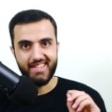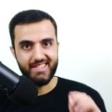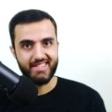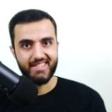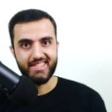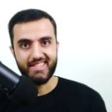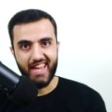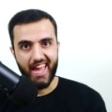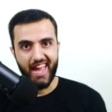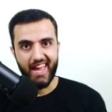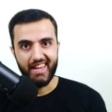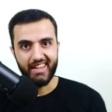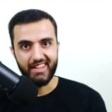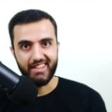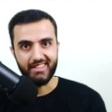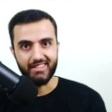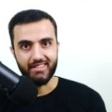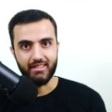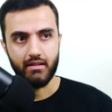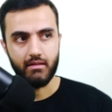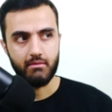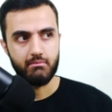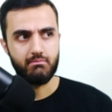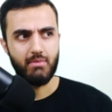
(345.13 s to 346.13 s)

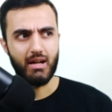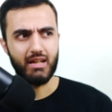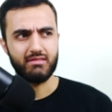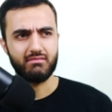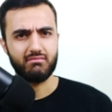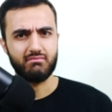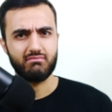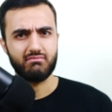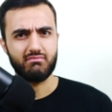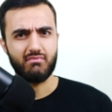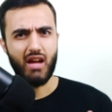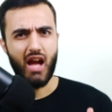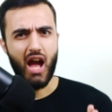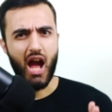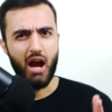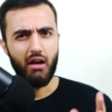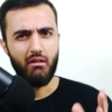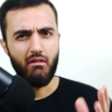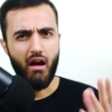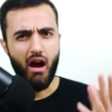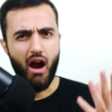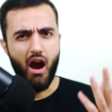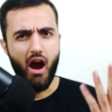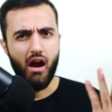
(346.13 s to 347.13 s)
insane, but
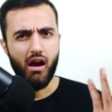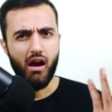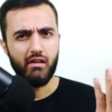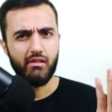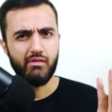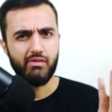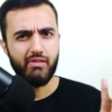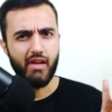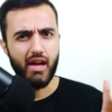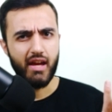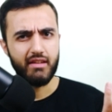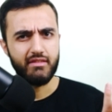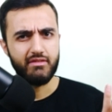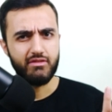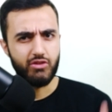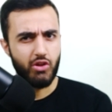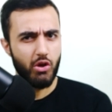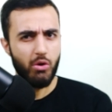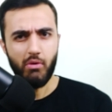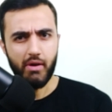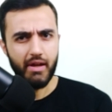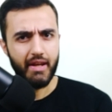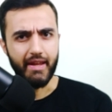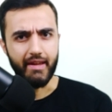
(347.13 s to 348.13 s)
how are they
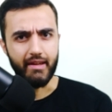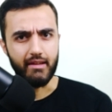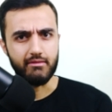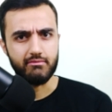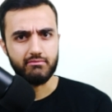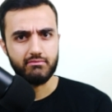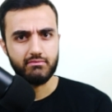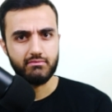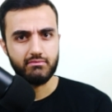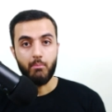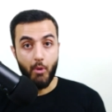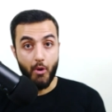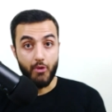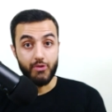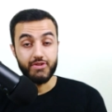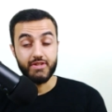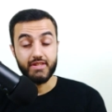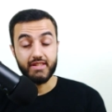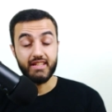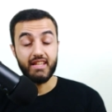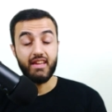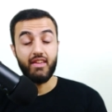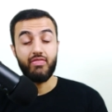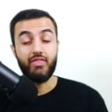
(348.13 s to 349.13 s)
doing it?
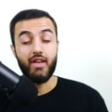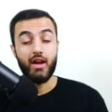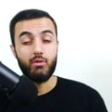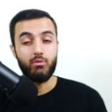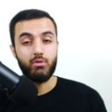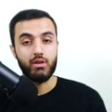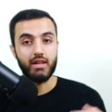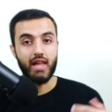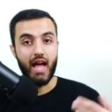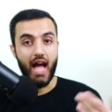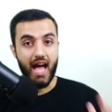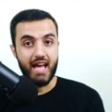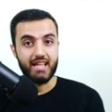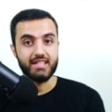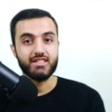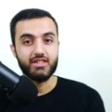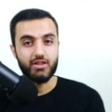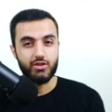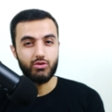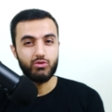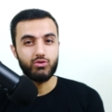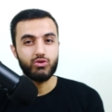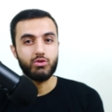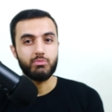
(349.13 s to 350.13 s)
Mostly they will
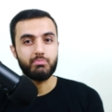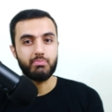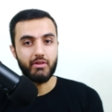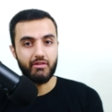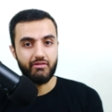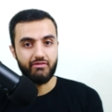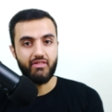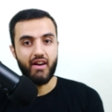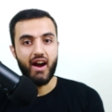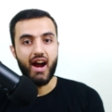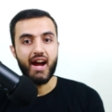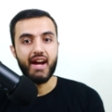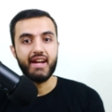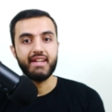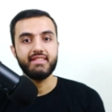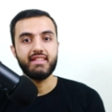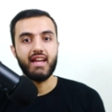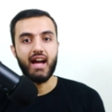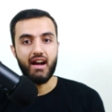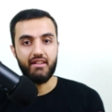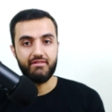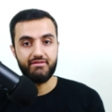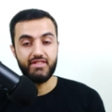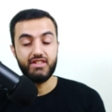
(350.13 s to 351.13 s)
ask you to
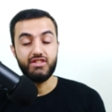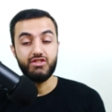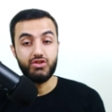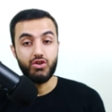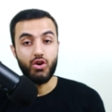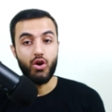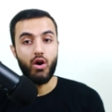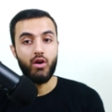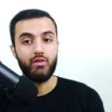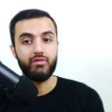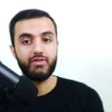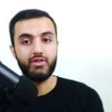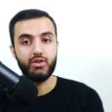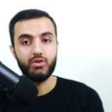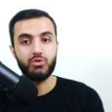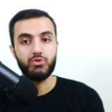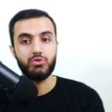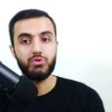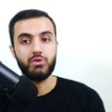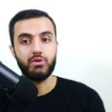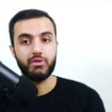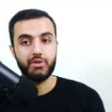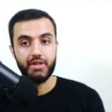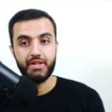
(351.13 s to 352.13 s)
provide a video of
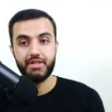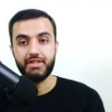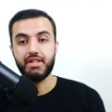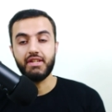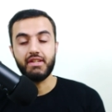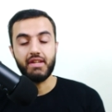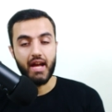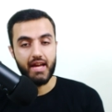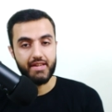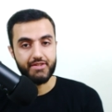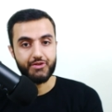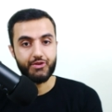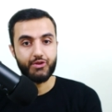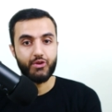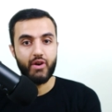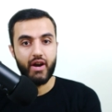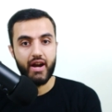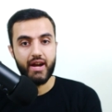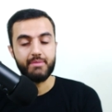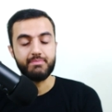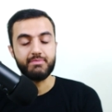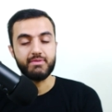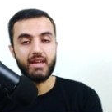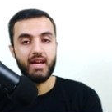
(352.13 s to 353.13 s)
you reading a
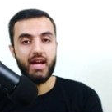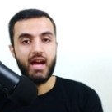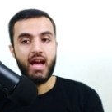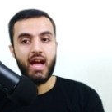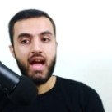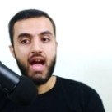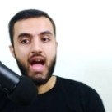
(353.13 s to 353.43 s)
script